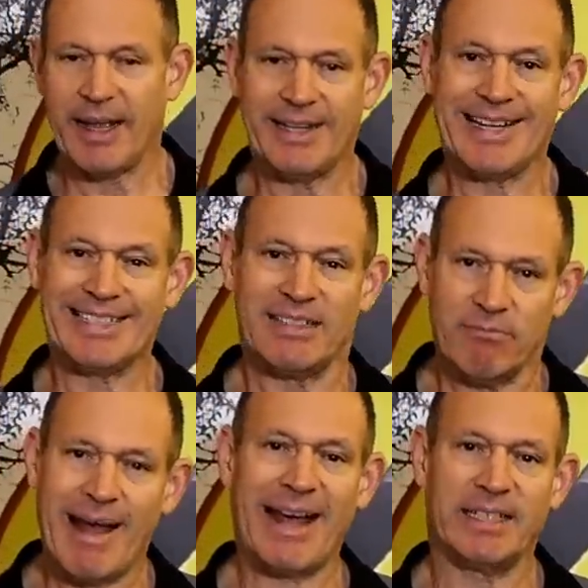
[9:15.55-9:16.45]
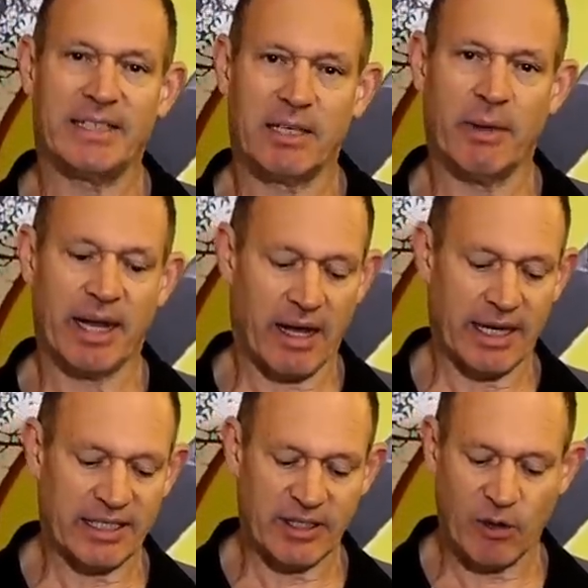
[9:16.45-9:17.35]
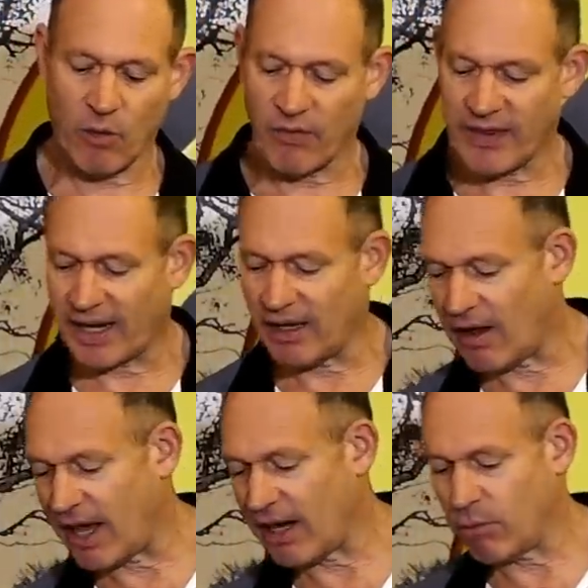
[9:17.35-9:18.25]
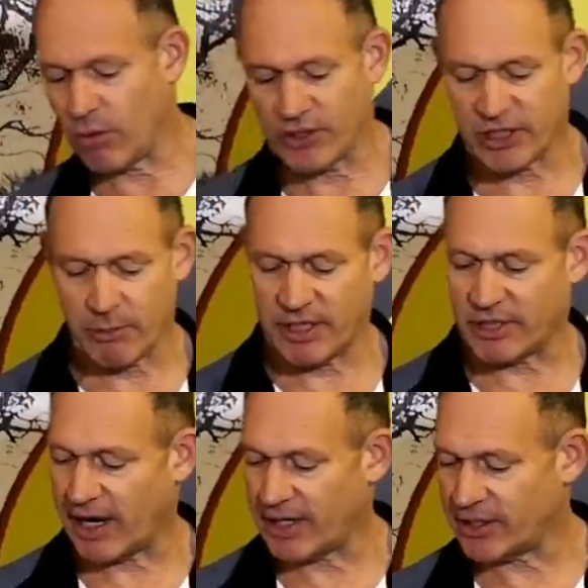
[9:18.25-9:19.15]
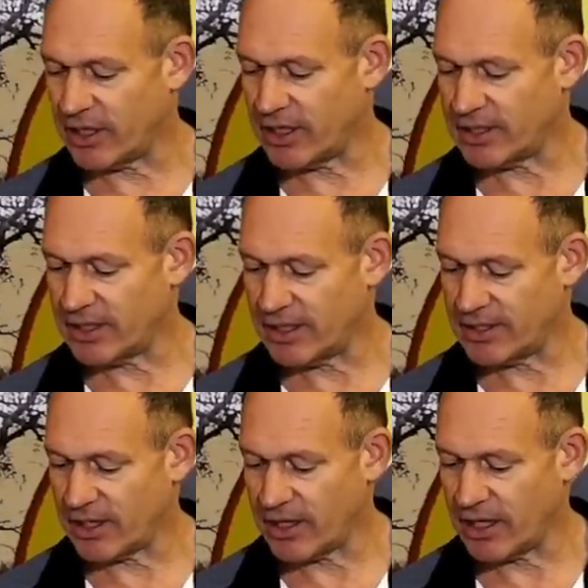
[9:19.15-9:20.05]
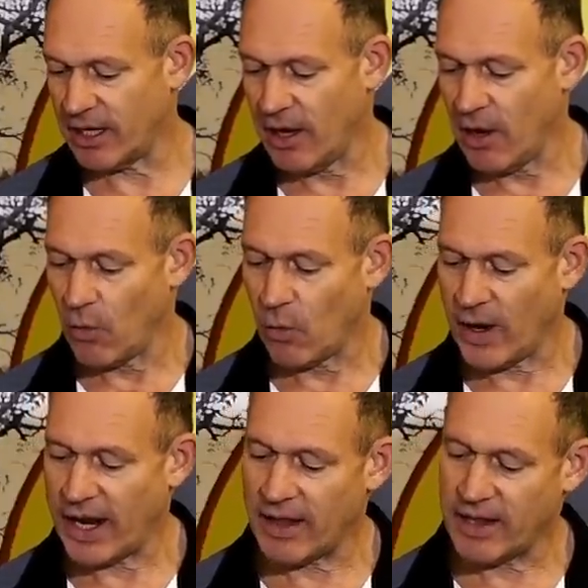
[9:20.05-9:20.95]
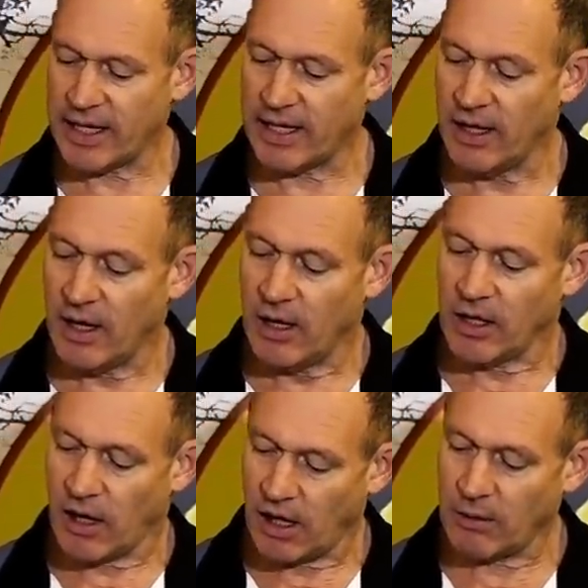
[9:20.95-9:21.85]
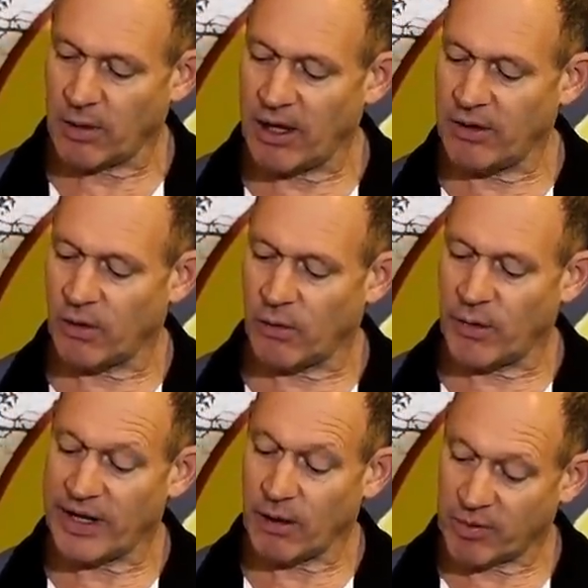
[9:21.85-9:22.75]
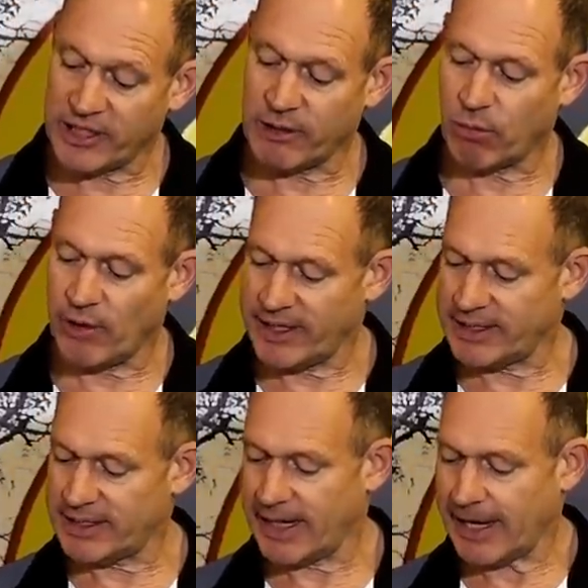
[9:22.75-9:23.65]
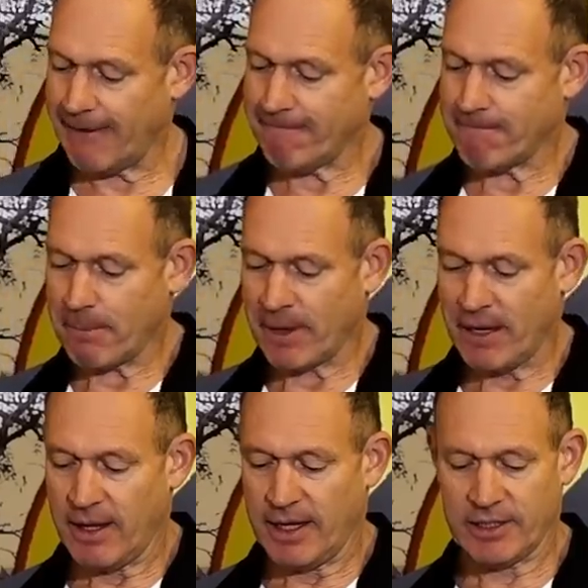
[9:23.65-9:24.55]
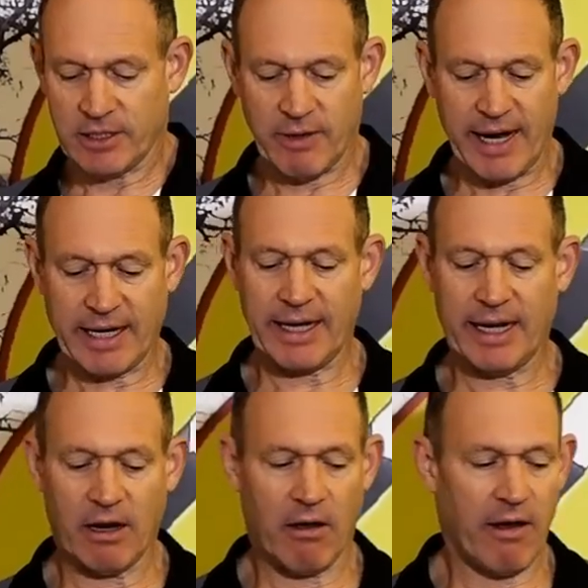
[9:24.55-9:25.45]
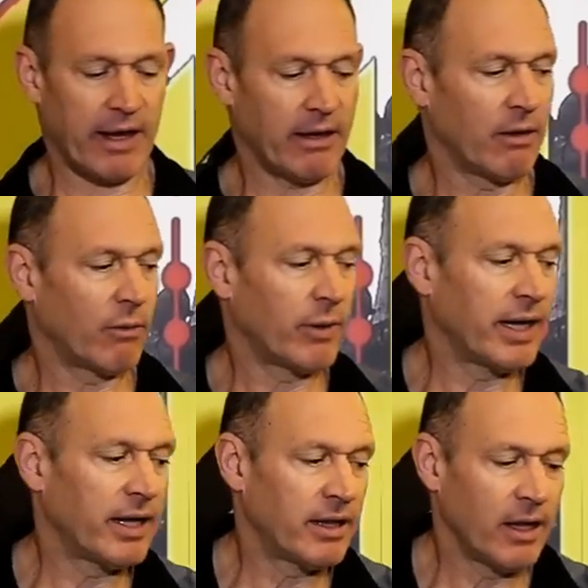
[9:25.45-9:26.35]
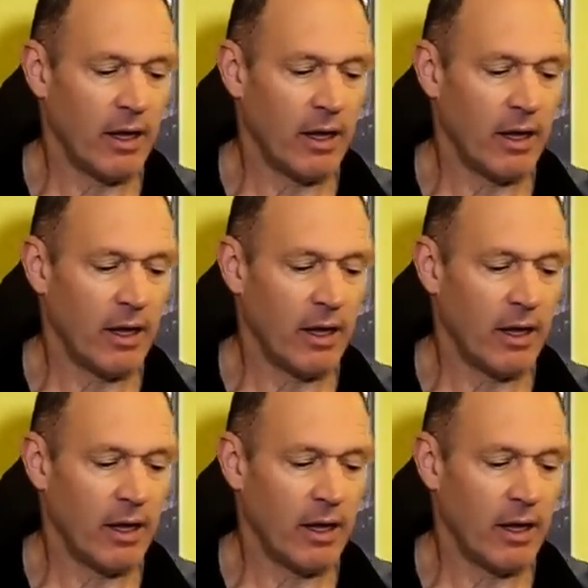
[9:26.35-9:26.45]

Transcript: Doesn't matter to me. I still want that line of push to be straight. So this so that where the collarbone or where your pressure point is here is directly in line with